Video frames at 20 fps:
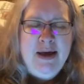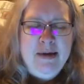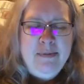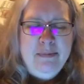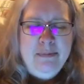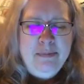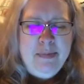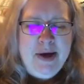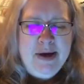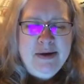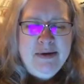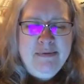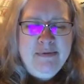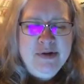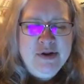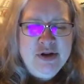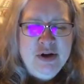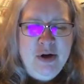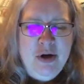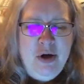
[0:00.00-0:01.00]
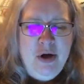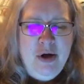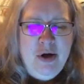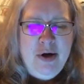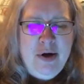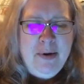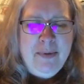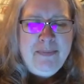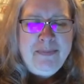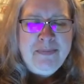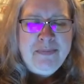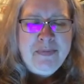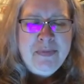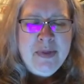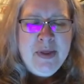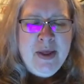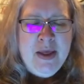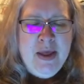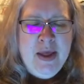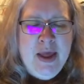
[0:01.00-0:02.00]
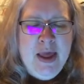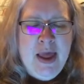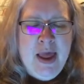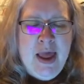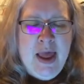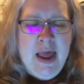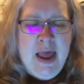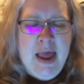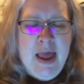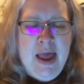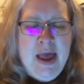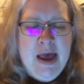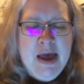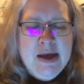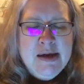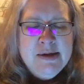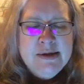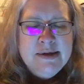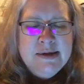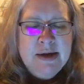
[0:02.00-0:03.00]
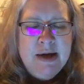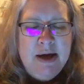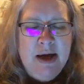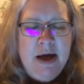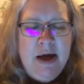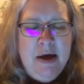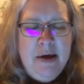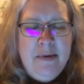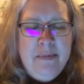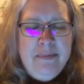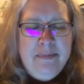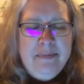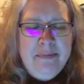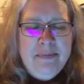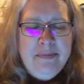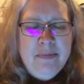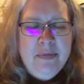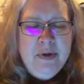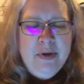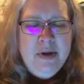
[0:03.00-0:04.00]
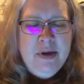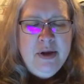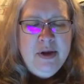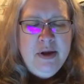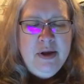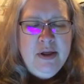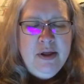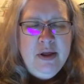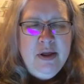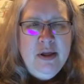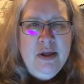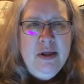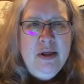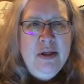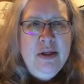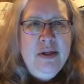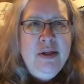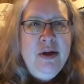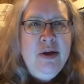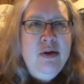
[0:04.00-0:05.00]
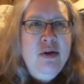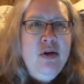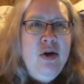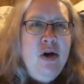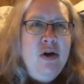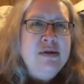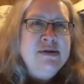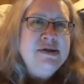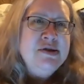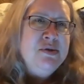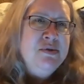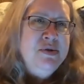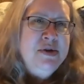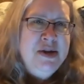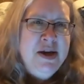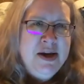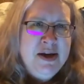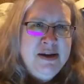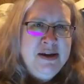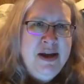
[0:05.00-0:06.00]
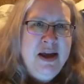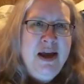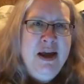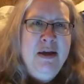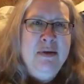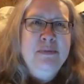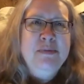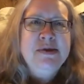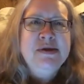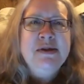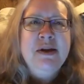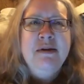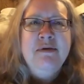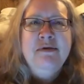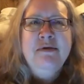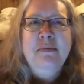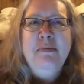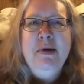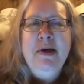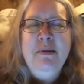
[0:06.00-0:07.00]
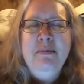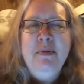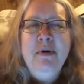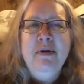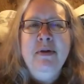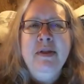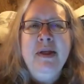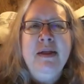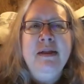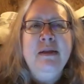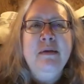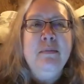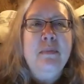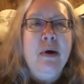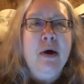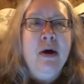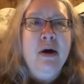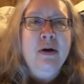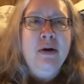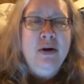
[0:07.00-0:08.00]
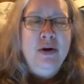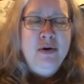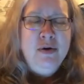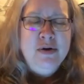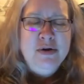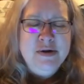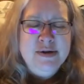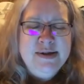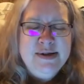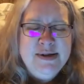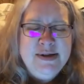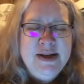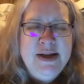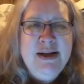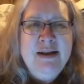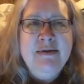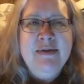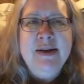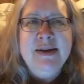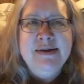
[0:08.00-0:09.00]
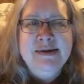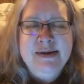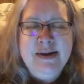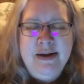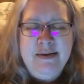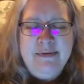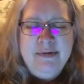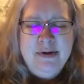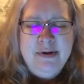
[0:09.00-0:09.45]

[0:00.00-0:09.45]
and um, there are also nicknames of the people that the bar owner Steve has given as we see JR